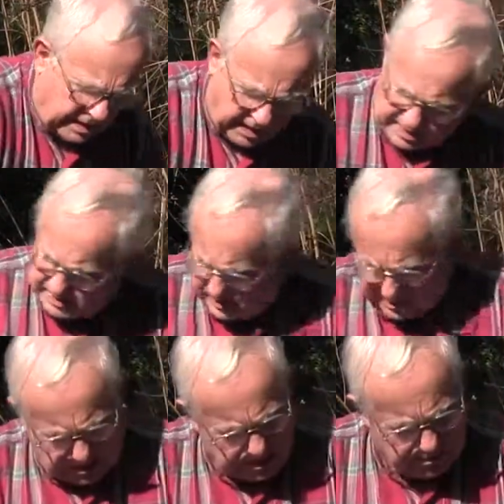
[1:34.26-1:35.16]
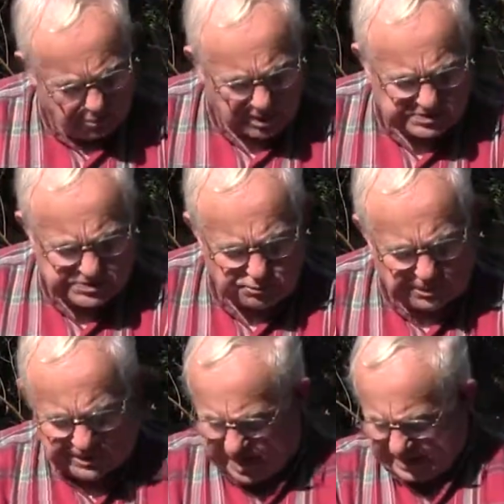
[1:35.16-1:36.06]
And once
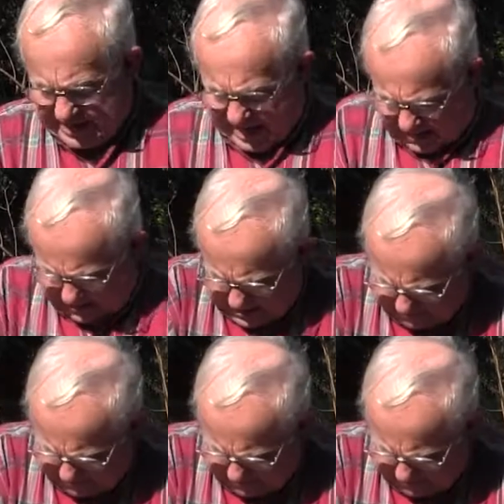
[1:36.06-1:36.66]
we done that,